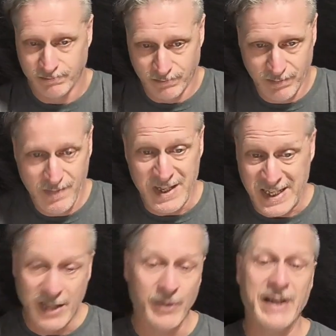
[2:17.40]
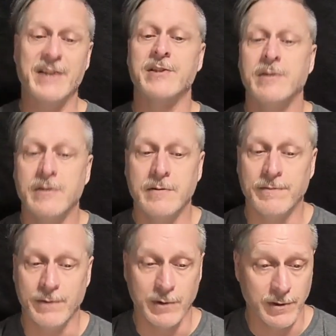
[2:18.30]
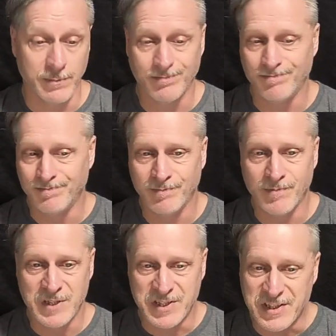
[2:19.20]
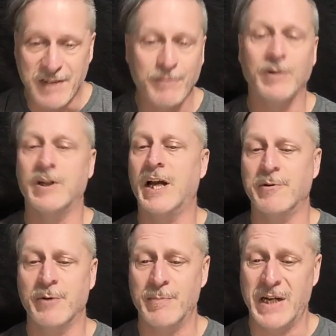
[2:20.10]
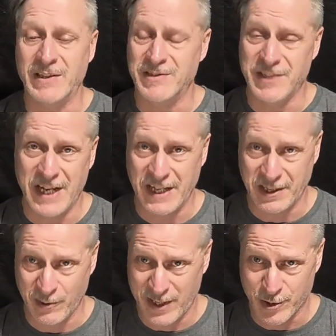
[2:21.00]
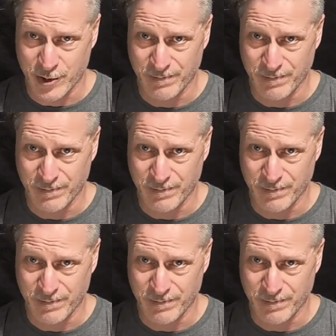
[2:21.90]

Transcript: near it for several hundred miles in any direction.